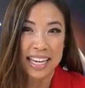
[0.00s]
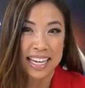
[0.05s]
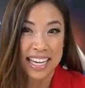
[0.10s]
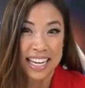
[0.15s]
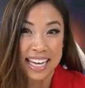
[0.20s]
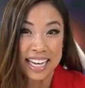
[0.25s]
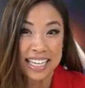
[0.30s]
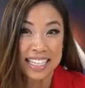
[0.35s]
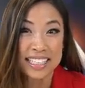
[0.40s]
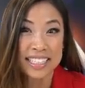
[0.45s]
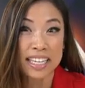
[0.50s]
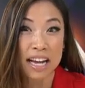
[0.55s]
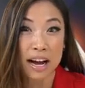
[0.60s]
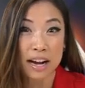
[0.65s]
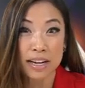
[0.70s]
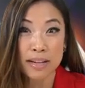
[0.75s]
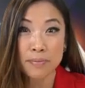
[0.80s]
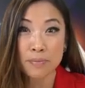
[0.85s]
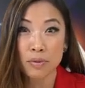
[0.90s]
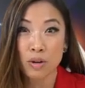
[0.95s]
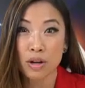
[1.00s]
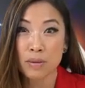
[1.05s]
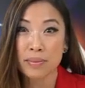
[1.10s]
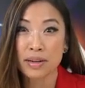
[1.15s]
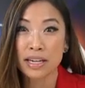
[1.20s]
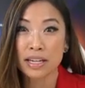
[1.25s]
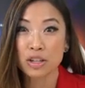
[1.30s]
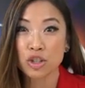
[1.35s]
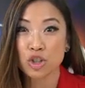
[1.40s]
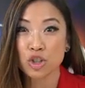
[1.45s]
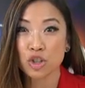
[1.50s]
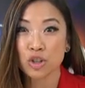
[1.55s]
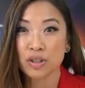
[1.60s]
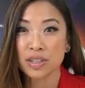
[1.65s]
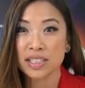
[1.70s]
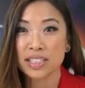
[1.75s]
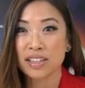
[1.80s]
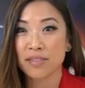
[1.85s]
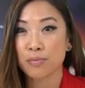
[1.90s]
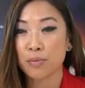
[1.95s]
enhanced unemployment
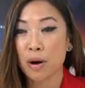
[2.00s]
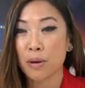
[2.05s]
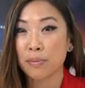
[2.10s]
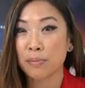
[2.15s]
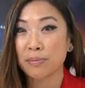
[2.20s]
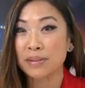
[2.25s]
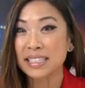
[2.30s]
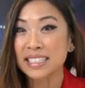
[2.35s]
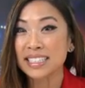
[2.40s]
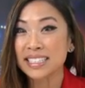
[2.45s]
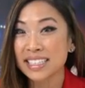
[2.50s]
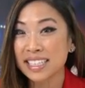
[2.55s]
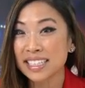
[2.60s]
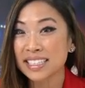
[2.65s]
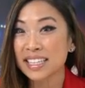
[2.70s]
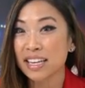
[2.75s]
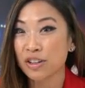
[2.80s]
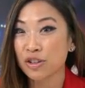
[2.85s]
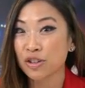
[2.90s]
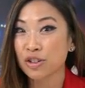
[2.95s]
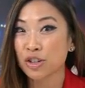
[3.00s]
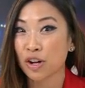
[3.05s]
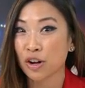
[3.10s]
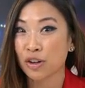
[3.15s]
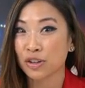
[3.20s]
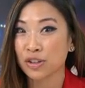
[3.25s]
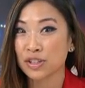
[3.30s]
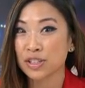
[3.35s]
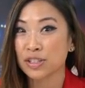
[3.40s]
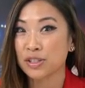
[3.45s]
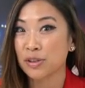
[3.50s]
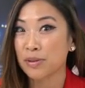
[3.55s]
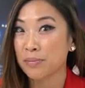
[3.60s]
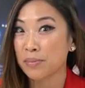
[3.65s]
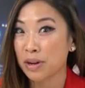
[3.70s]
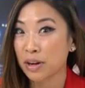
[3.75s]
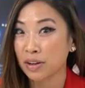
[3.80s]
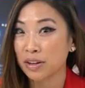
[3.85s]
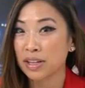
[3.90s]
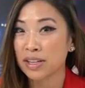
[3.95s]
insurance of probably $600 to
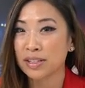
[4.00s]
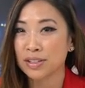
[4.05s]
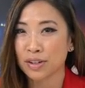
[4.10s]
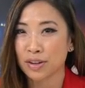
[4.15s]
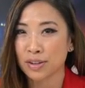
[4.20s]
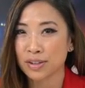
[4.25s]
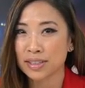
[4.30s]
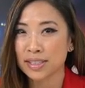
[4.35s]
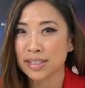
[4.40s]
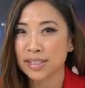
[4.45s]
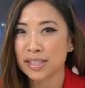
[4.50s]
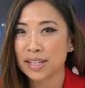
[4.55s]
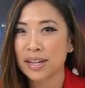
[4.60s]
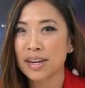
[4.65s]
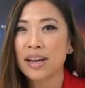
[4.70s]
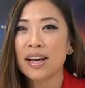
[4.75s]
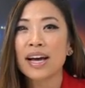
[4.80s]
American adults,